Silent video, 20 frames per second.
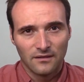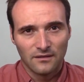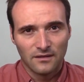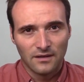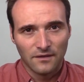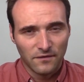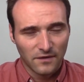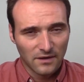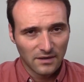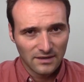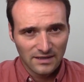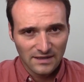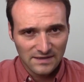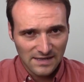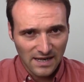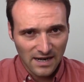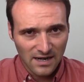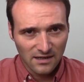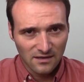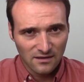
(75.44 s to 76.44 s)
The, the
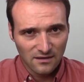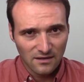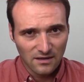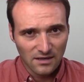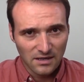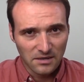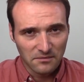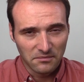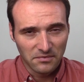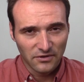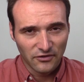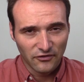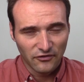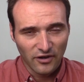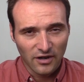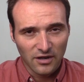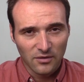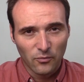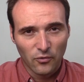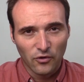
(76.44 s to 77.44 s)
second uh, the
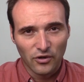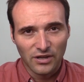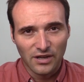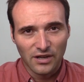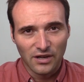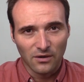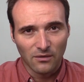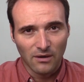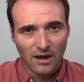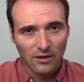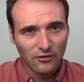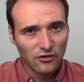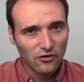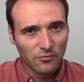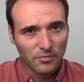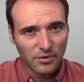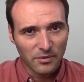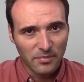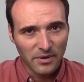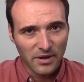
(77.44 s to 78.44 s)
second point here how do
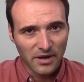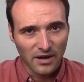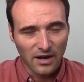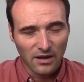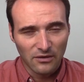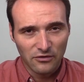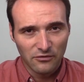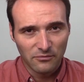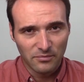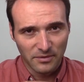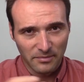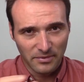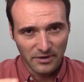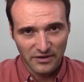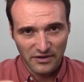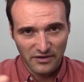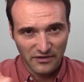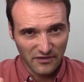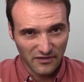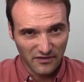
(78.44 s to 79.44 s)
you prepare how do you
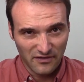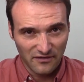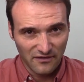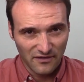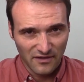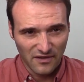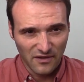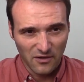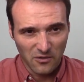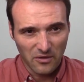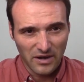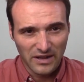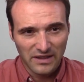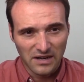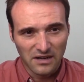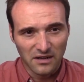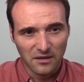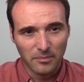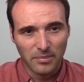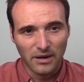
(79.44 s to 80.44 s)
prepare the
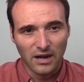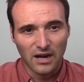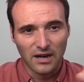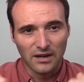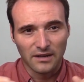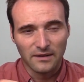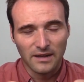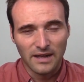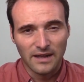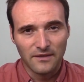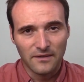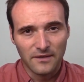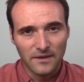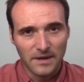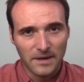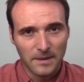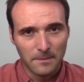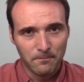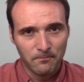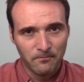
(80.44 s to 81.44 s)
theoretical part and
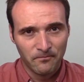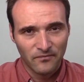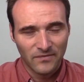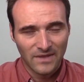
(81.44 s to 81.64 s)
um,